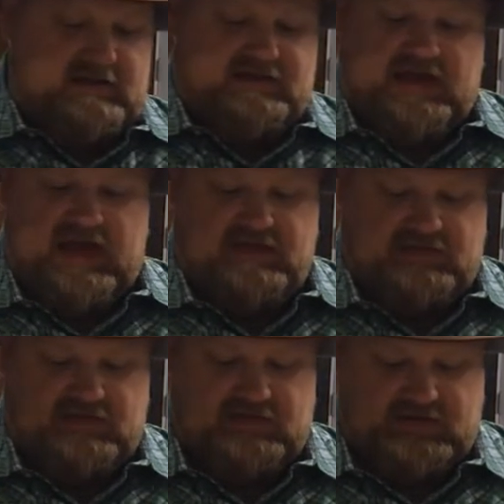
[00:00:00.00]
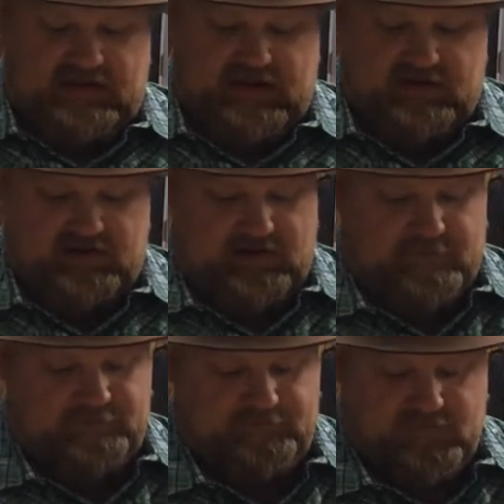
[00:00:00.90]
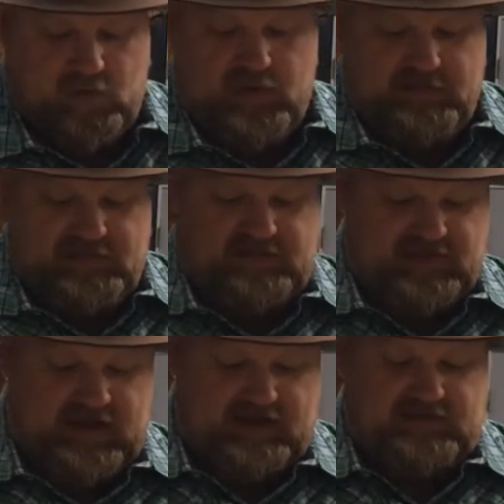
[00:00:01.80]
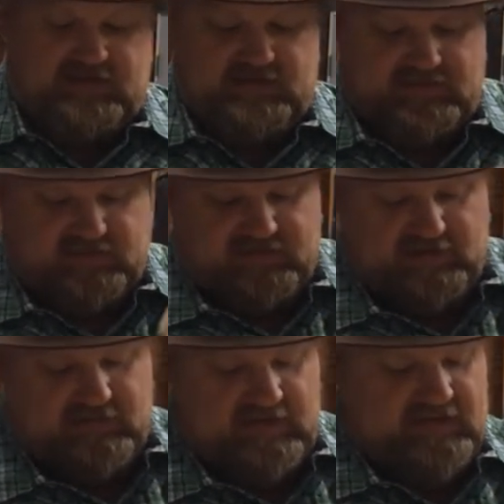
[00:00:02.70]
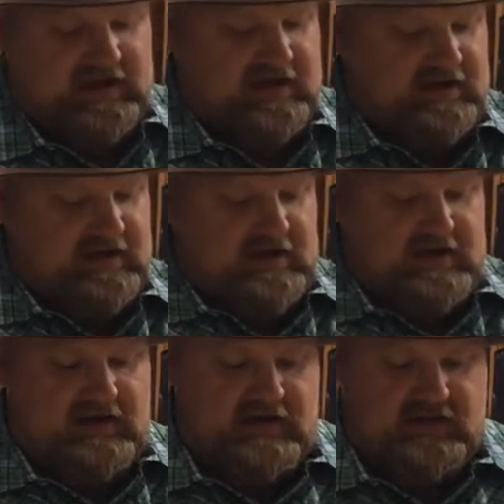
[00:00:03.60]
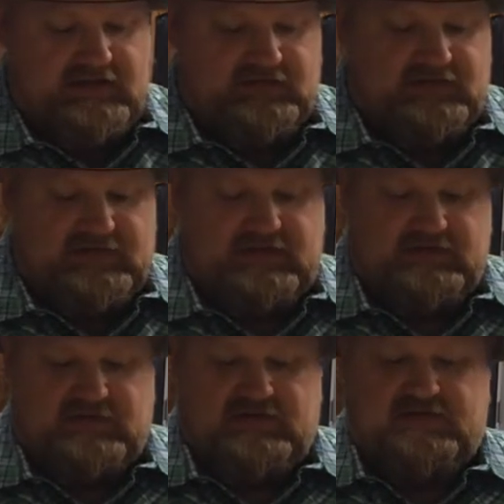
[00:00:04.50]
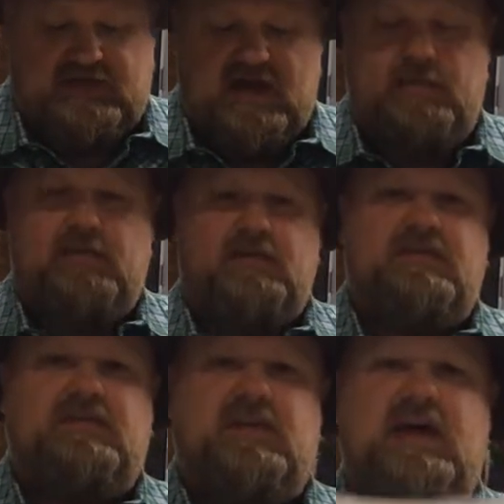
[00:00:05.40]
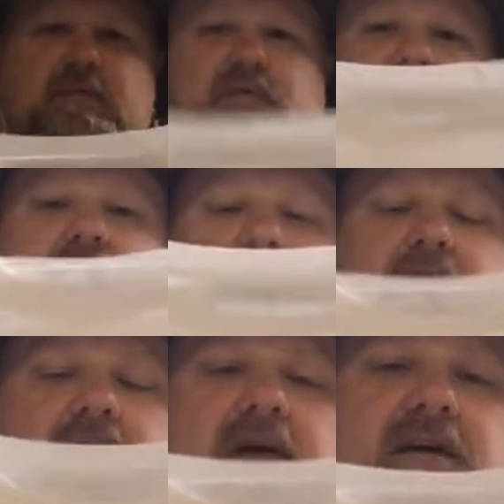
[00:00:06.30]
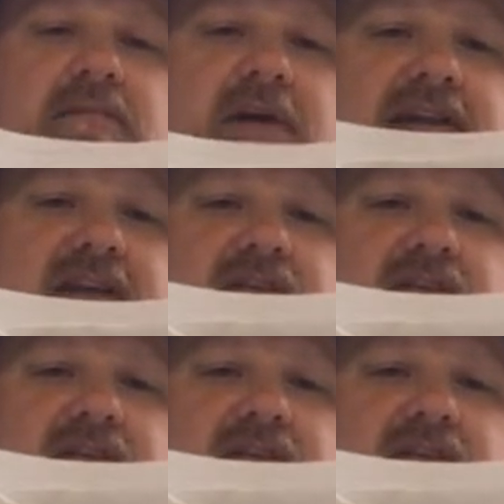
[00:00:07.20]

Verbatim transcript: uh, sizes, and um, women's sizes and stuff like that. Uh, this, these are just a couple of examples of my